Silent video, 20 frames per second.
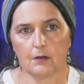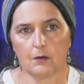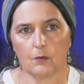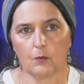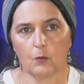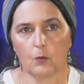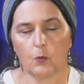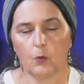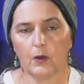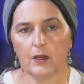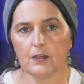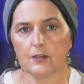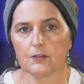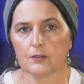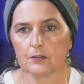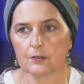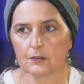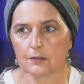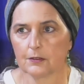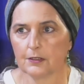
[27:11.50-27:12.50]

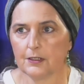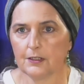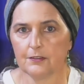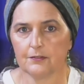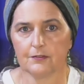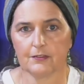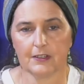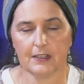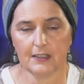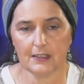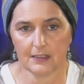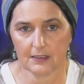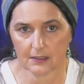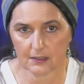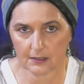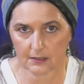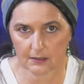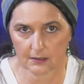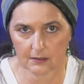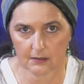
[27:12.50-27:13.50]
weather
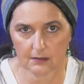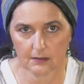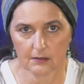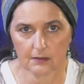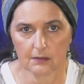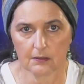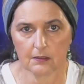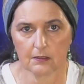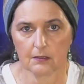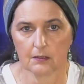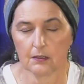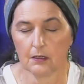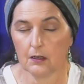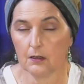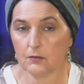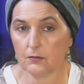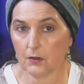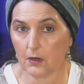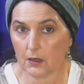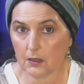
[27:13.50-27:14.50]
event
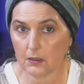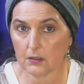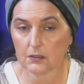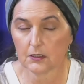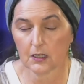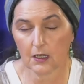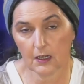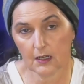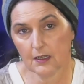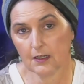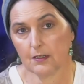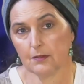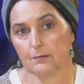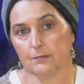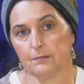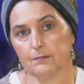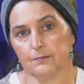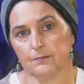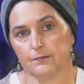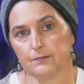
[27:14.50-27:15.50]
of all
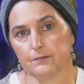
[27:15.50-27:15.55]
time.